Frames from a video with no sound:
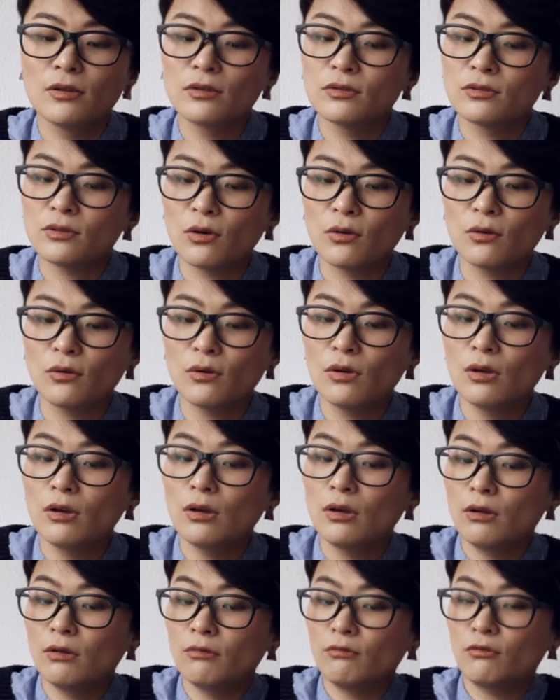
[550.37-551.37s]
So,
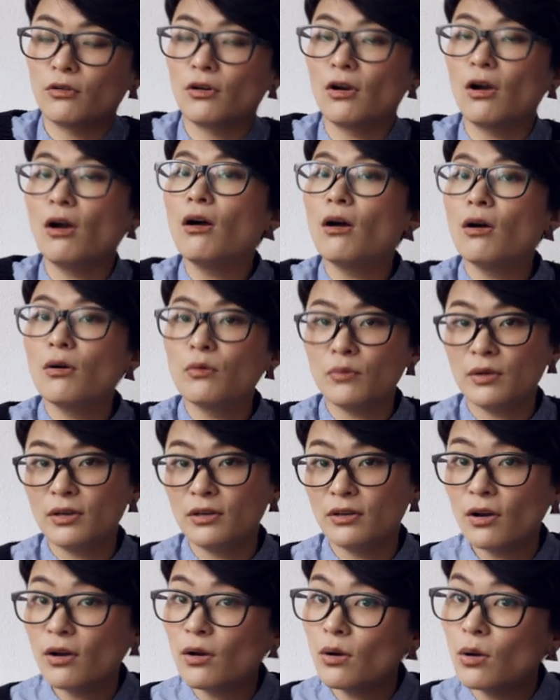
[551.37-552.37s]
for all we
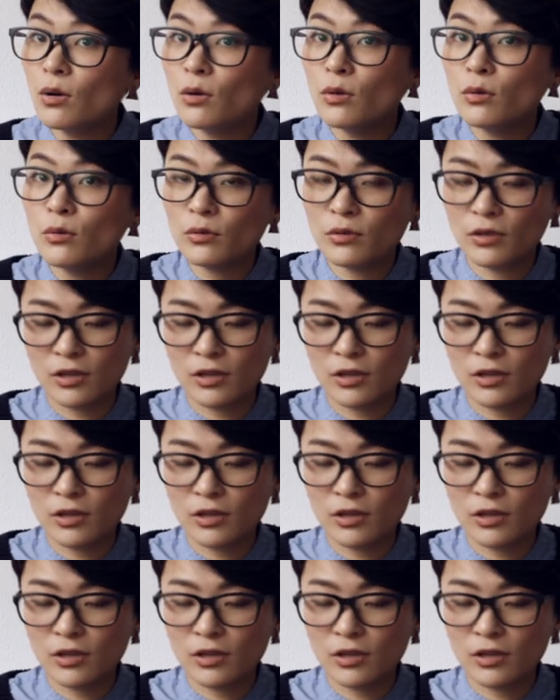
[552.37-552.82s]
know,